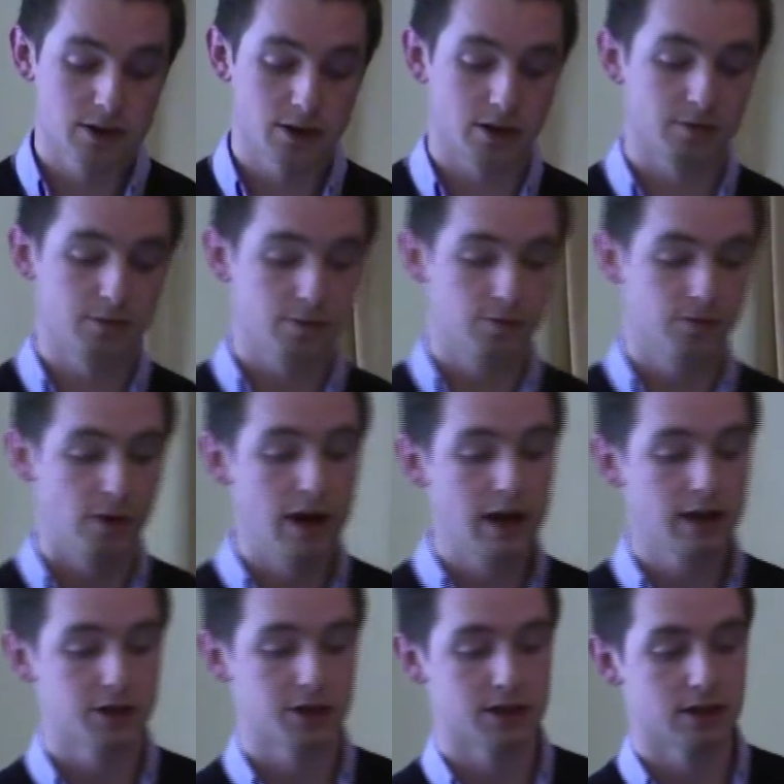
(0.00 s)
sort of
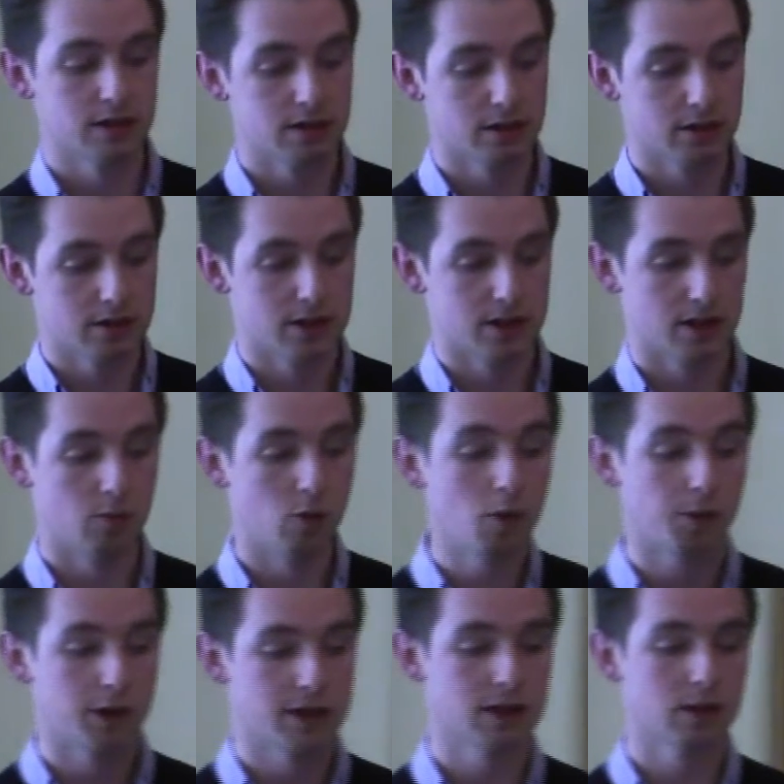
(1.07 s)
finally, just to sum
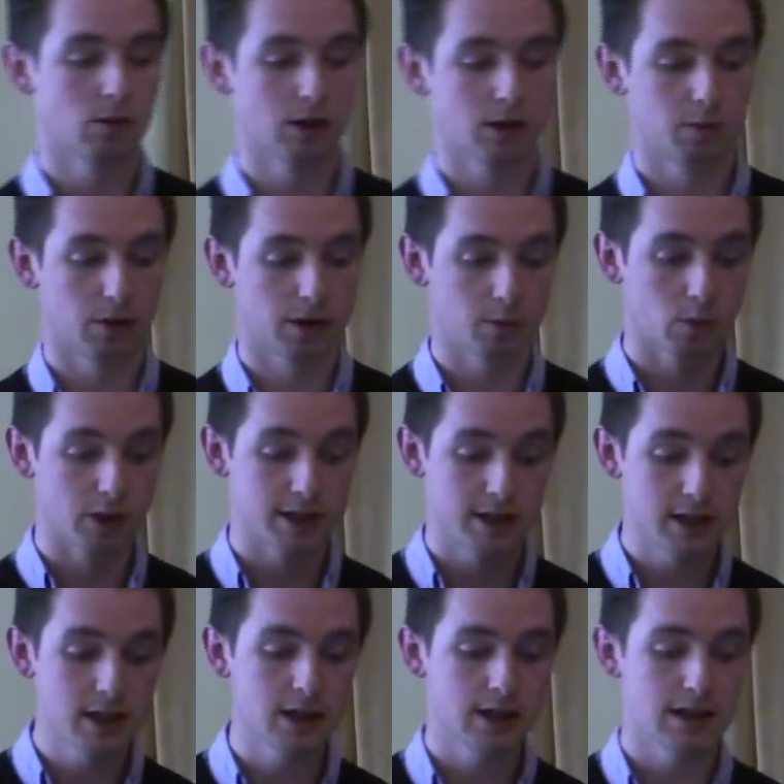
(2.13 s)
up, I think what we
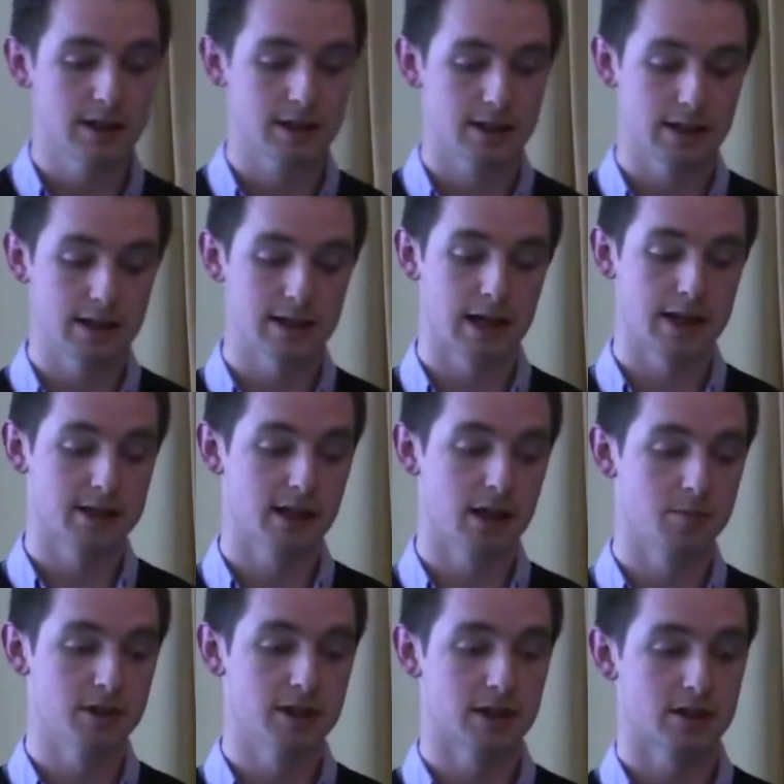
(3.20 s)
see in these
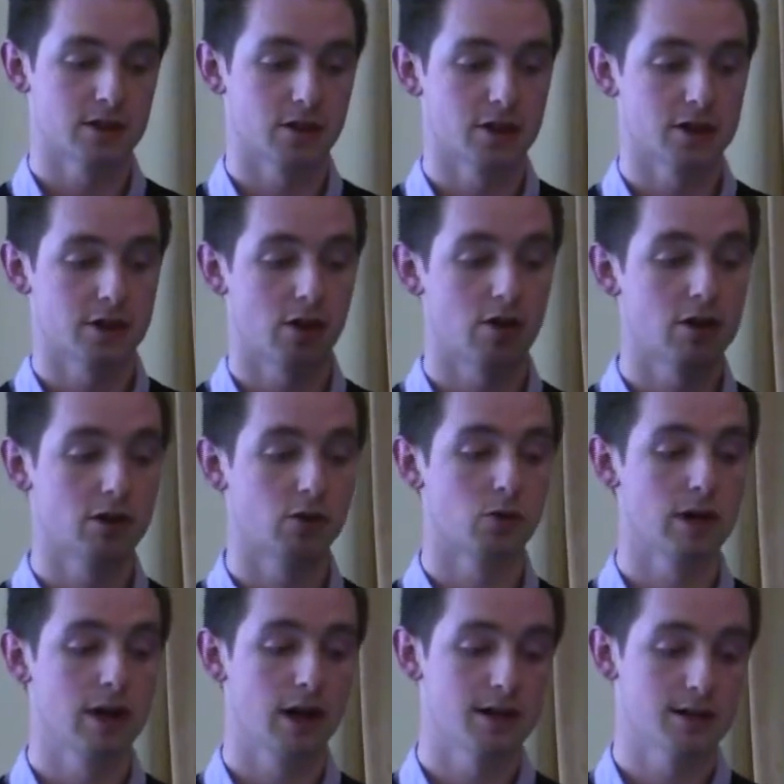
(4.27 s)
landscapes is a sort of
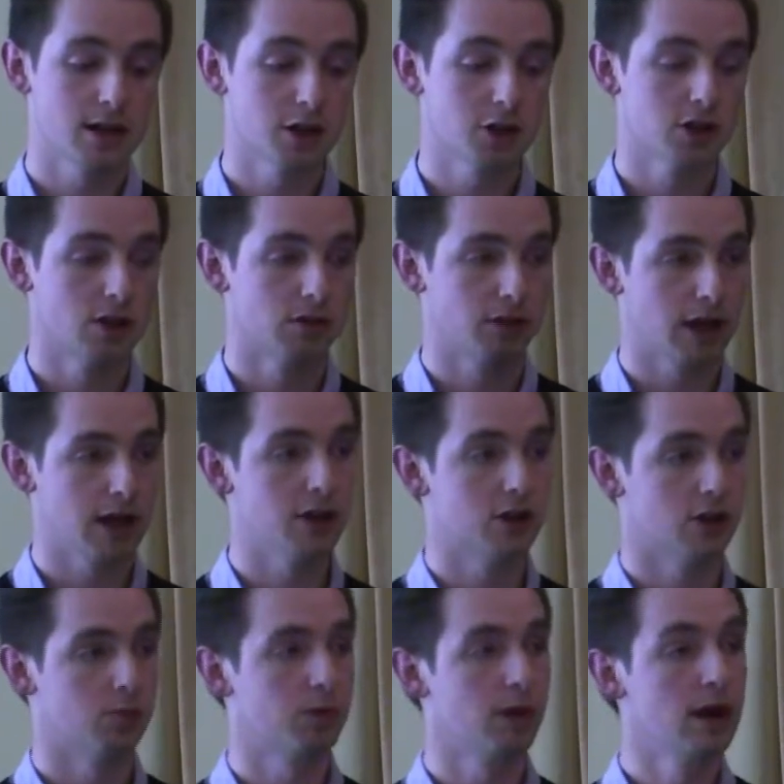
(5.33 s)
territorialization of
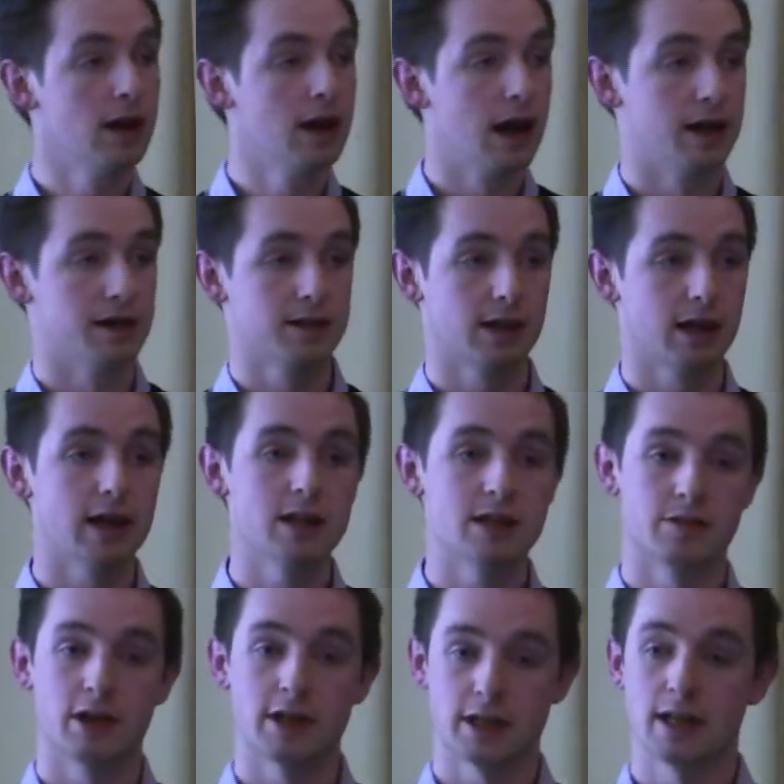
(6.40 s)
kingship and the scales
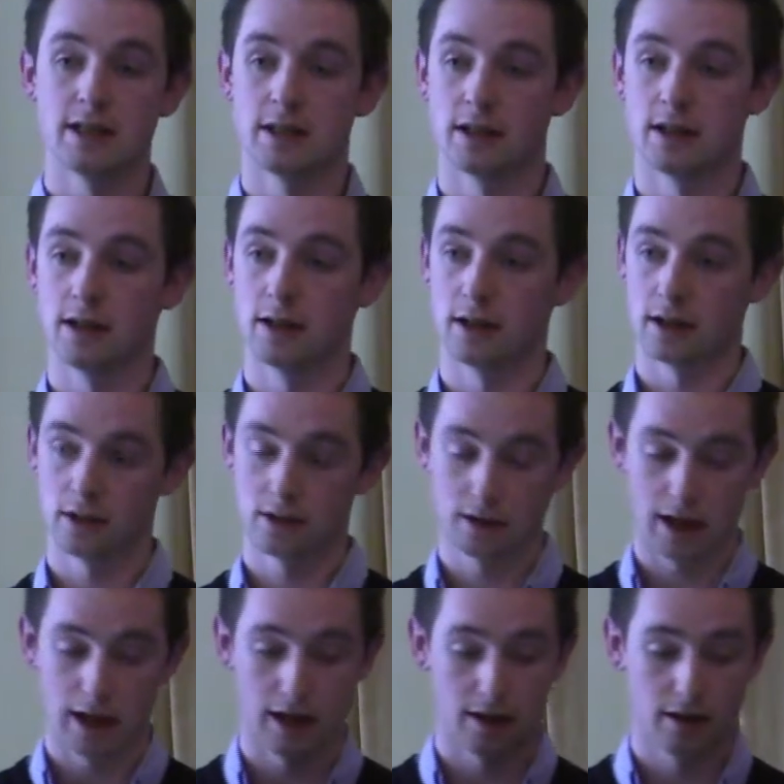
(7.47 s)
of identity
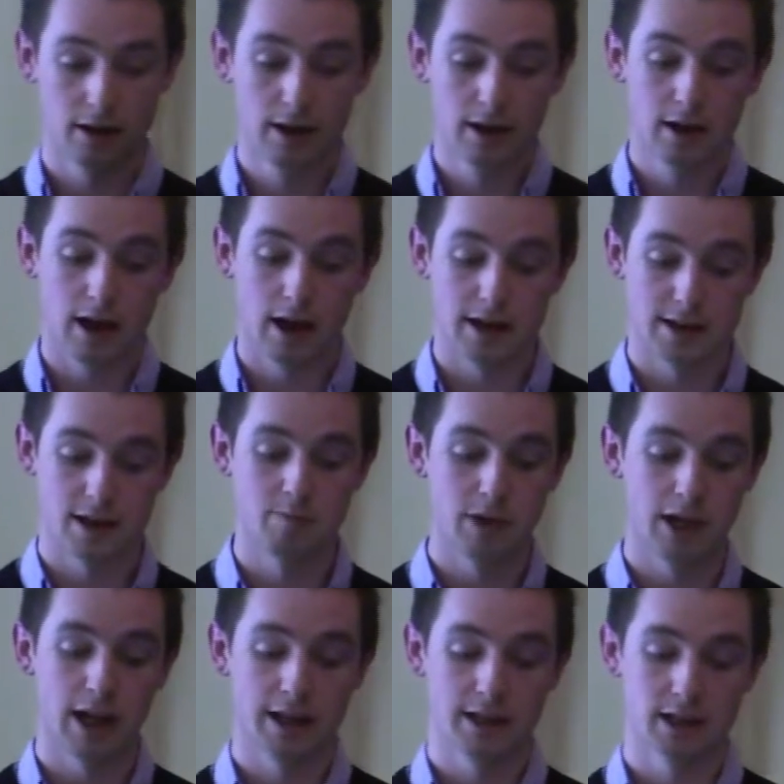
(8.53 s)
that
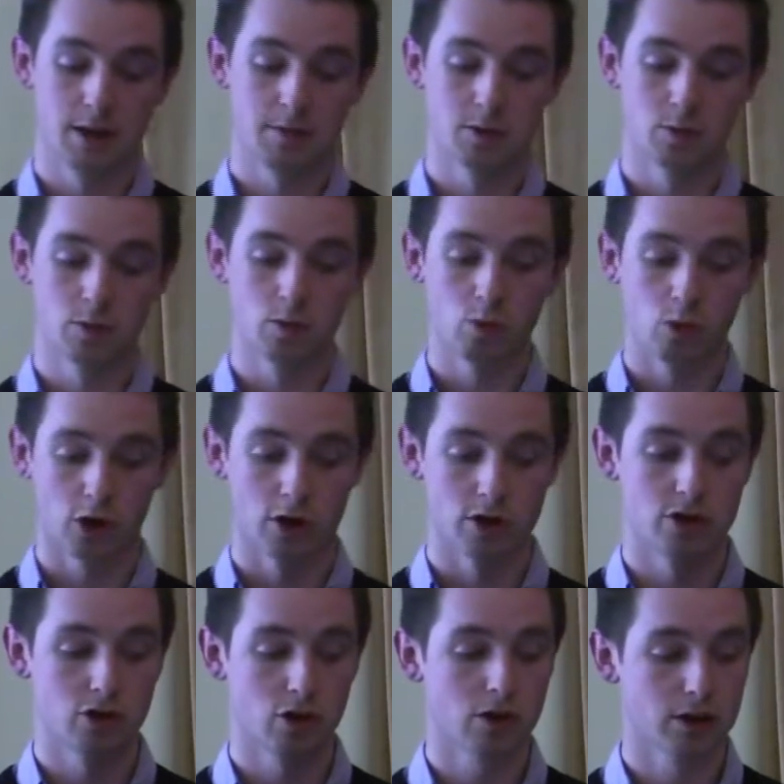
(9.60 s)
assembly landscapes were
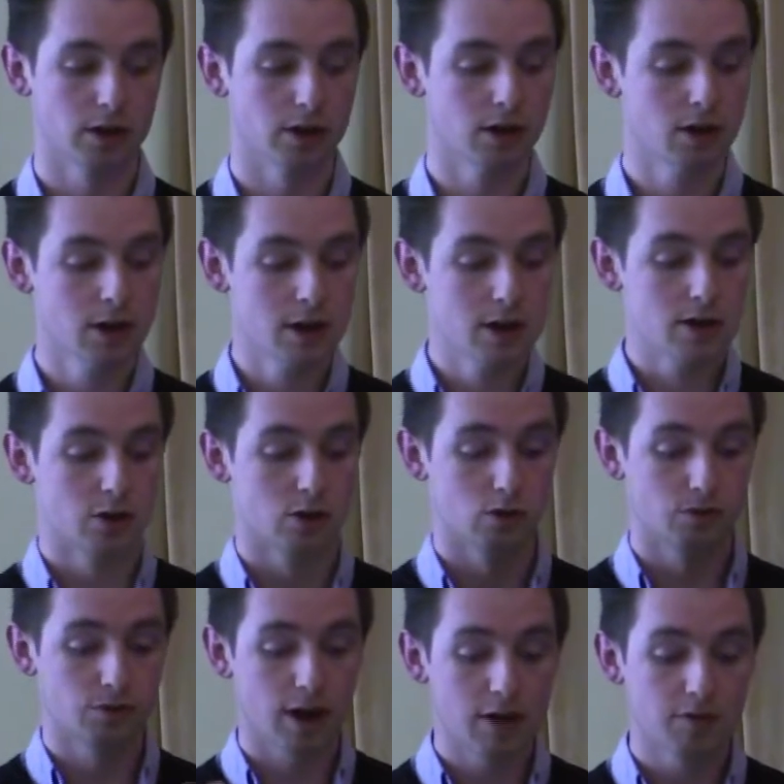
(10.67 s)
constructing. So
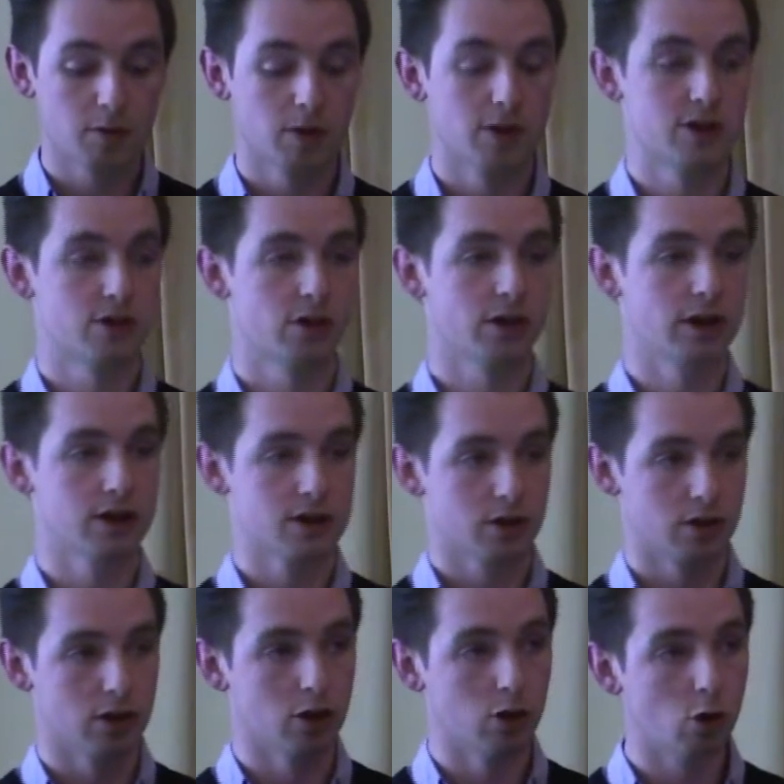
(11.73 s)
far from constructing a
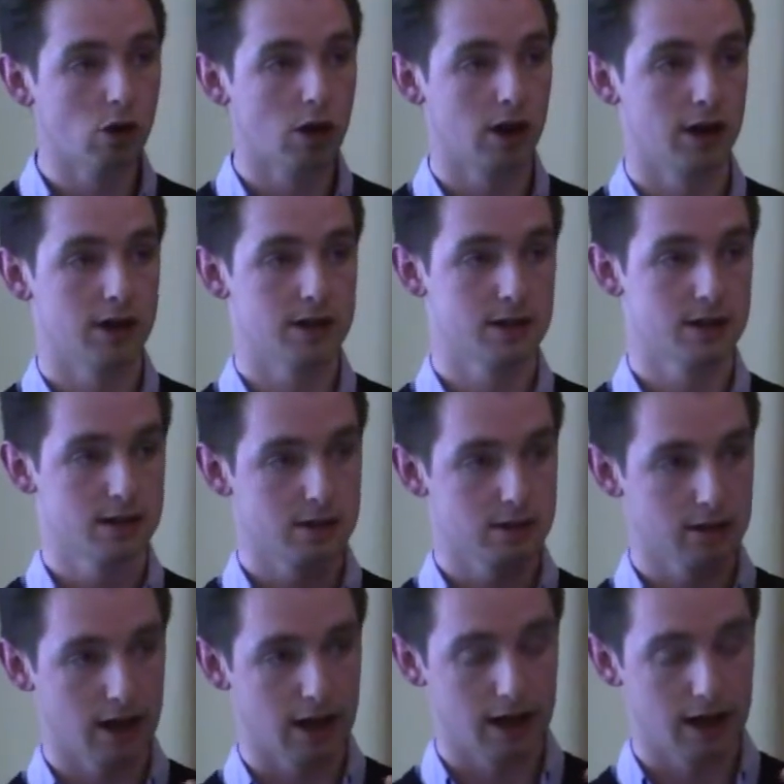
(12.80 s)
sort of localized